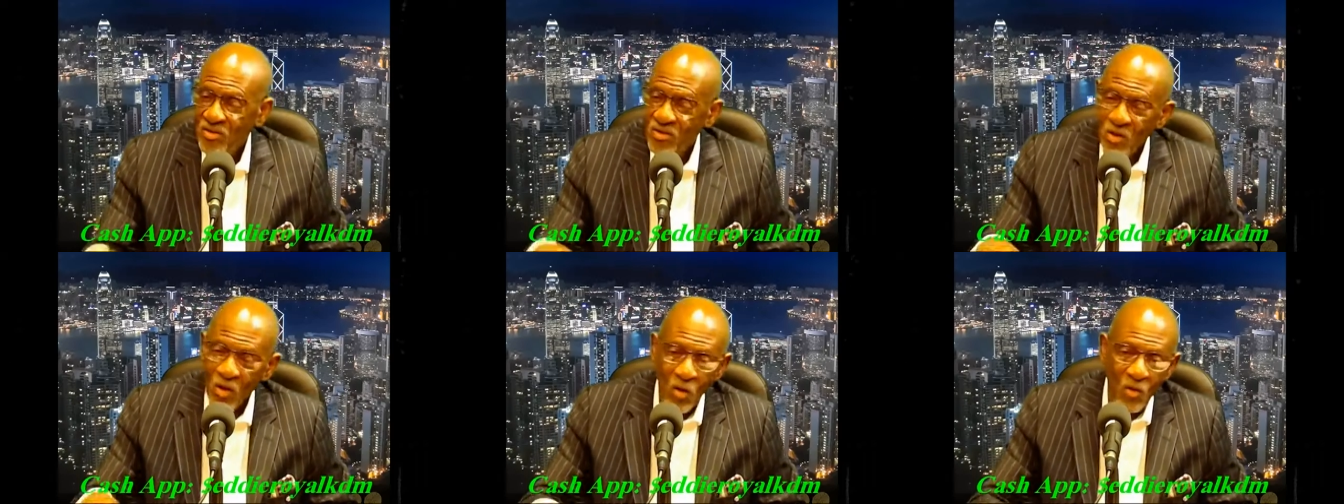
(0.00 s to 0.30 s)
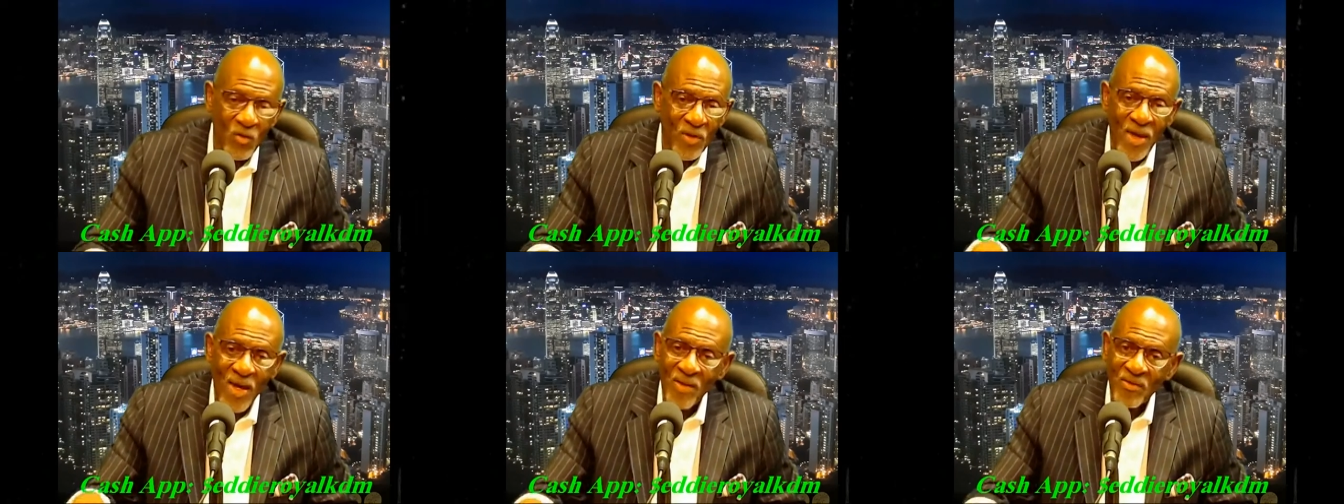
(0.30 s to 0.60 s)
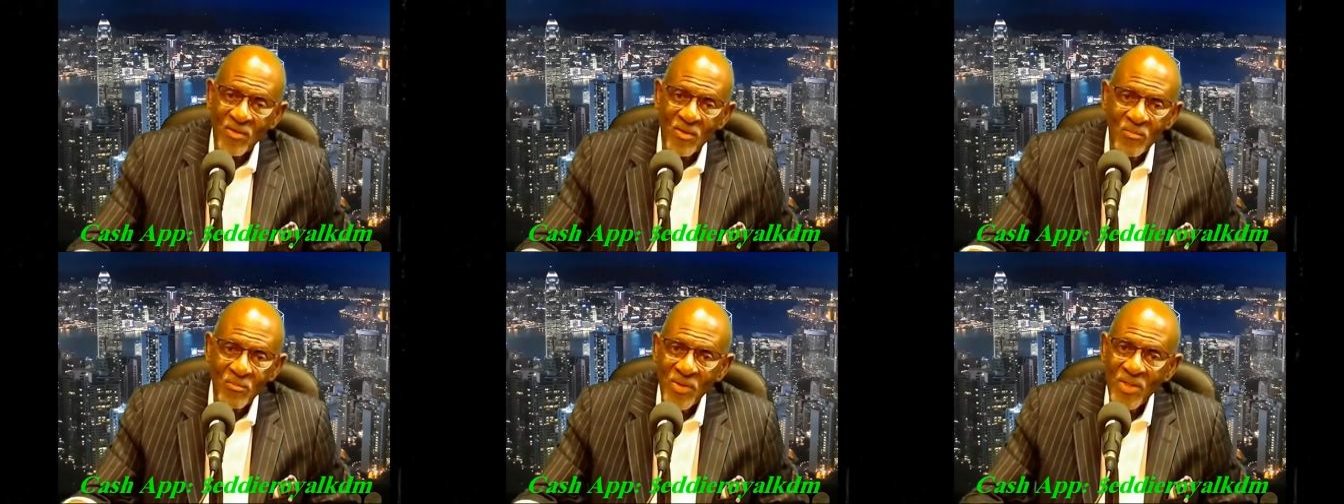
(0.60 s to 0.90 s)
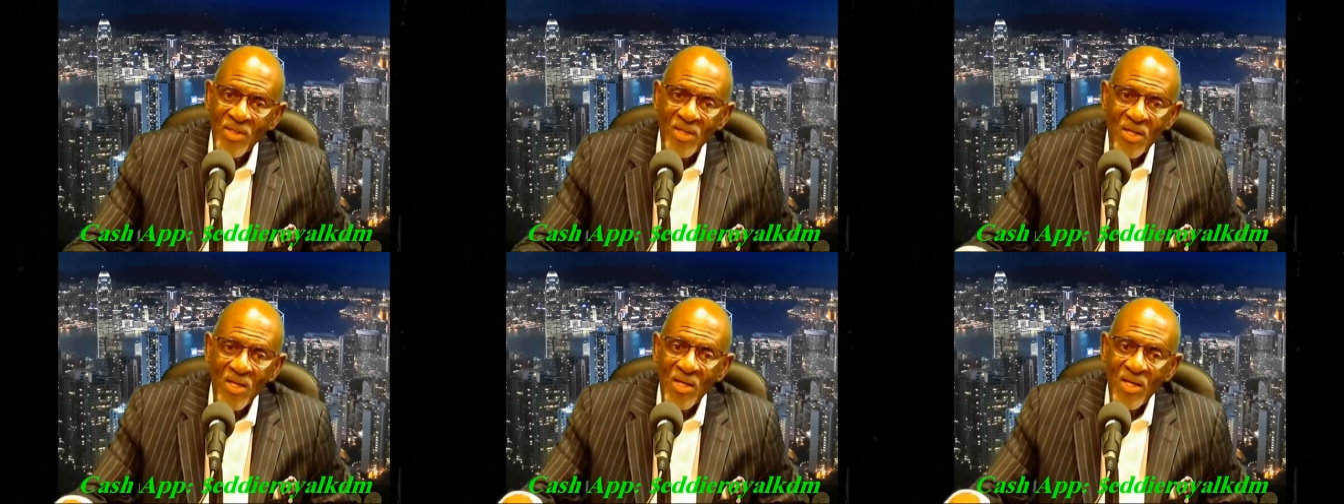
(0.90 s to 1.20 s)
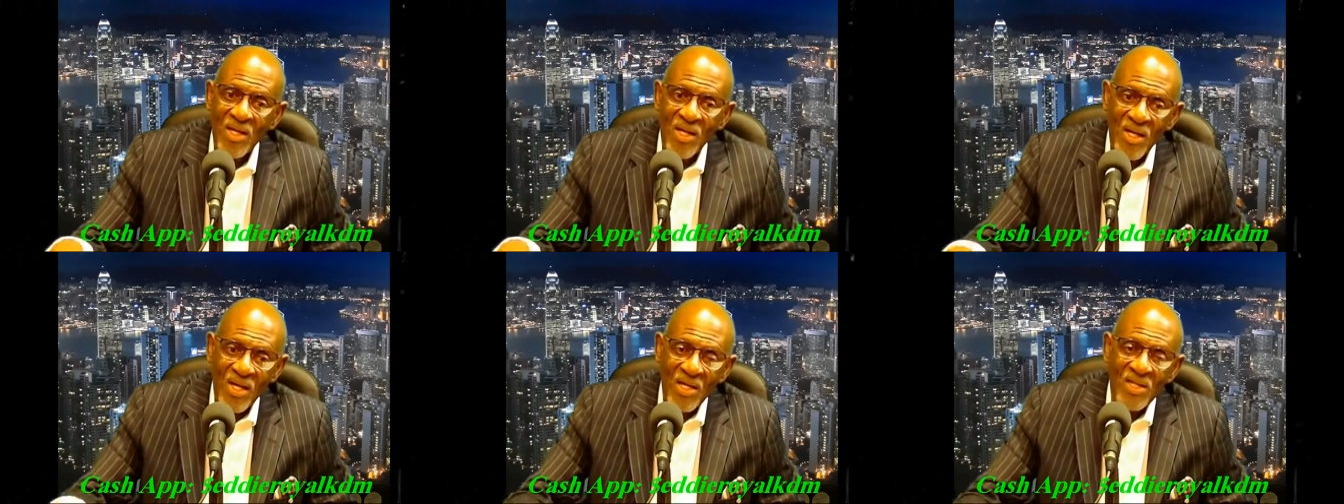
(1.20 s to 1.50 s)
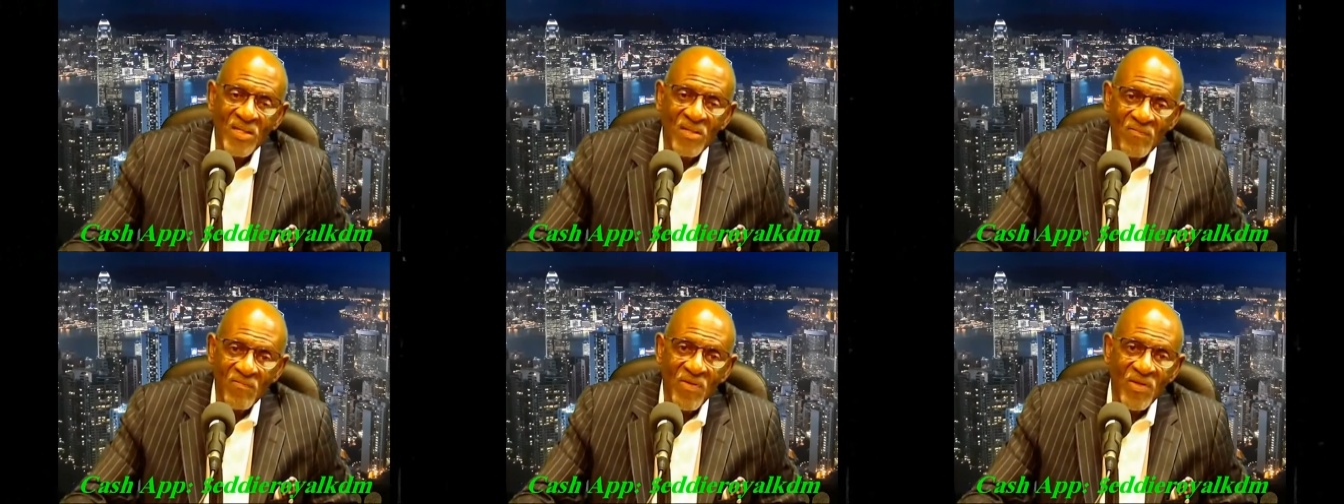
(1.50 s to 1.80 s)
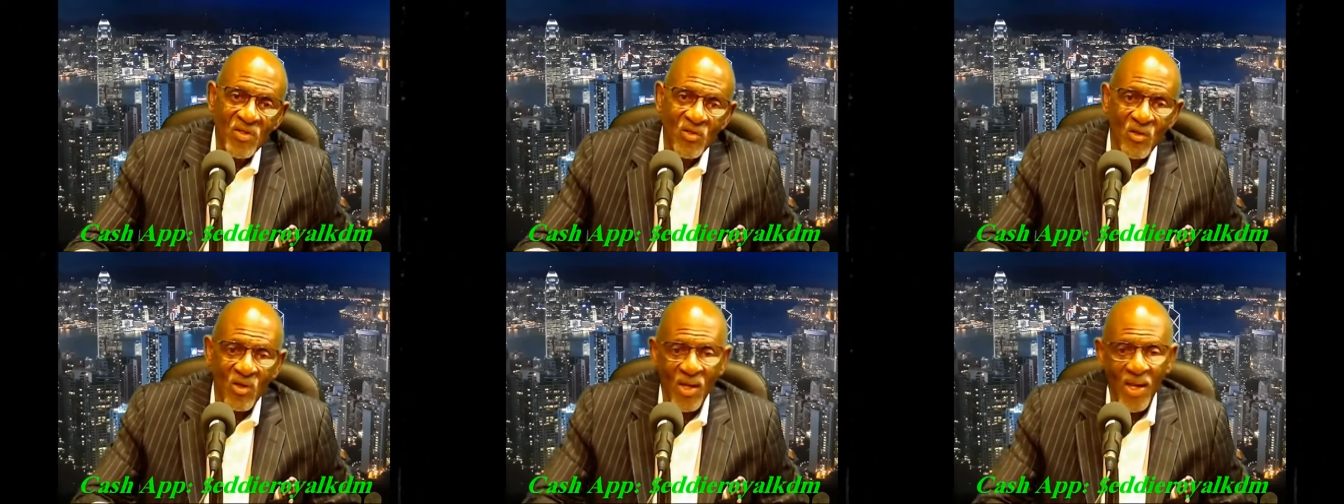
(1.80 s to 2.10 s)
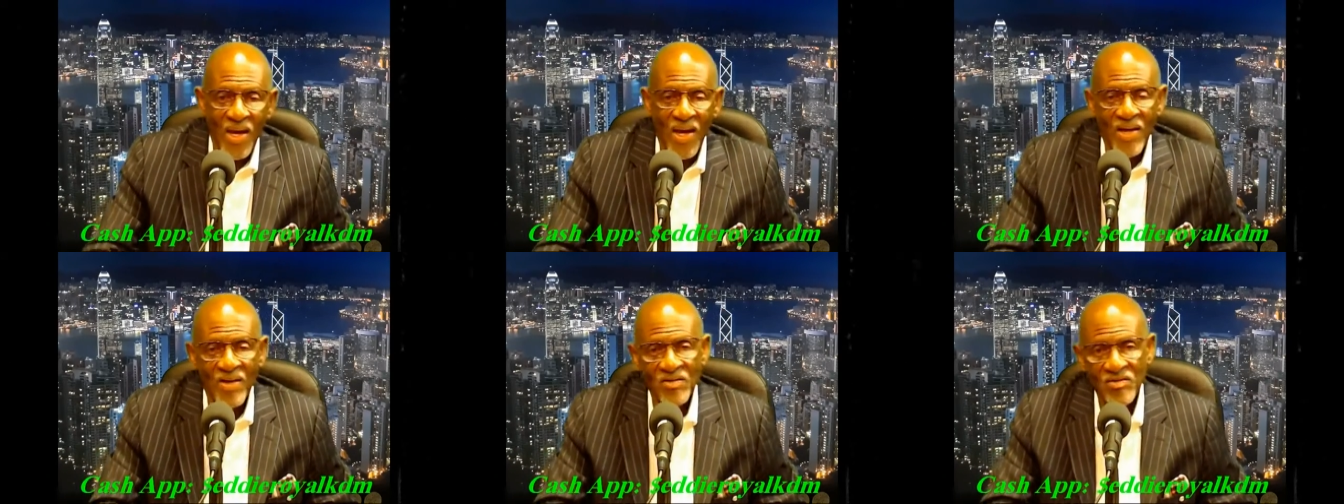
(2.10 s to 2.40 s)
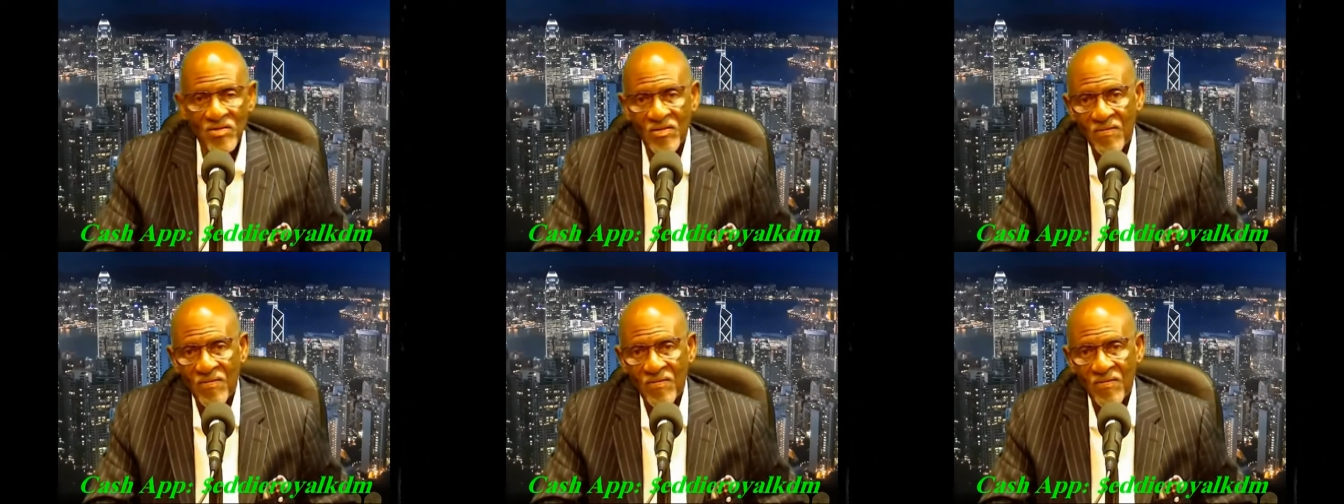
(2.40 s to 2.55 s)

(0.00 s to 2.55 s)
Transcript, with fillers: No, they have to be individualized.